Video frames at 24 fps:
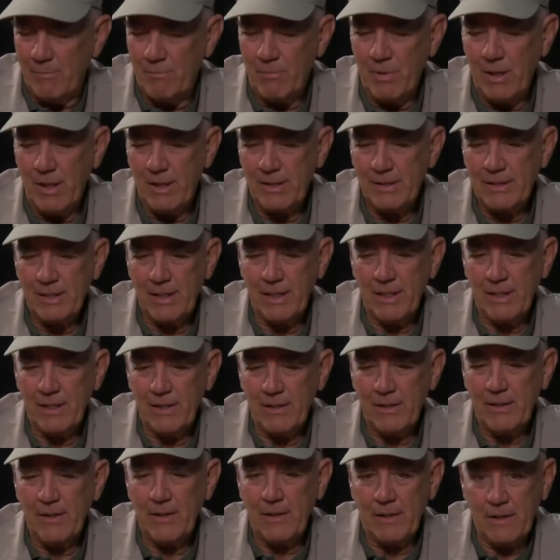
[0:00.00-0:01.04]
But
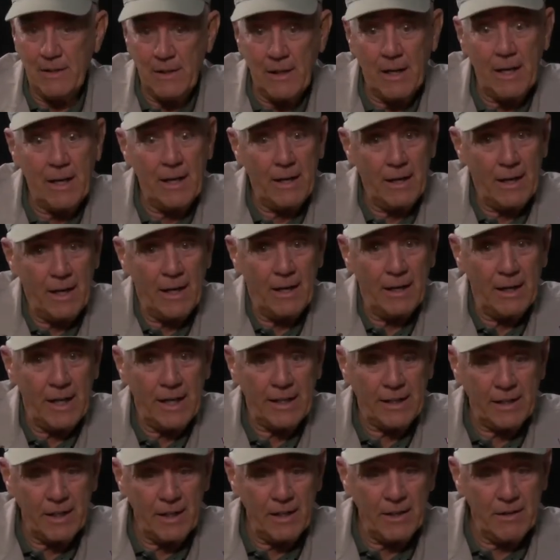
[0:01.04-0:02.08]
I
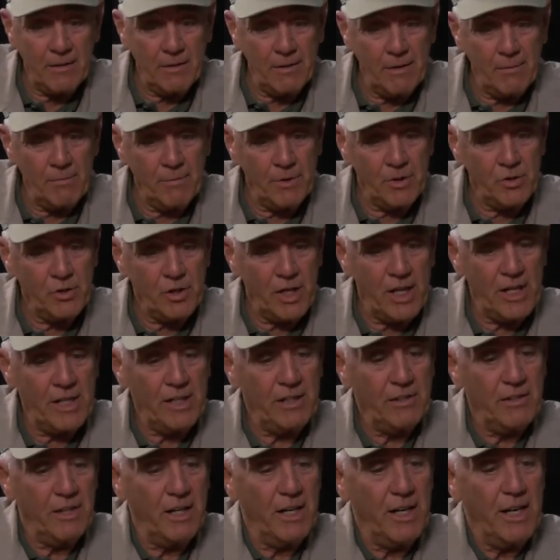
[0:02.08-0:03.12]
like a
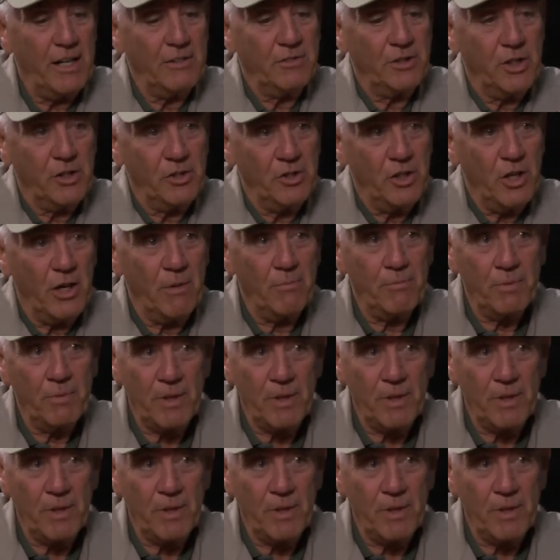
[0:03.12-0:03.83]
machete that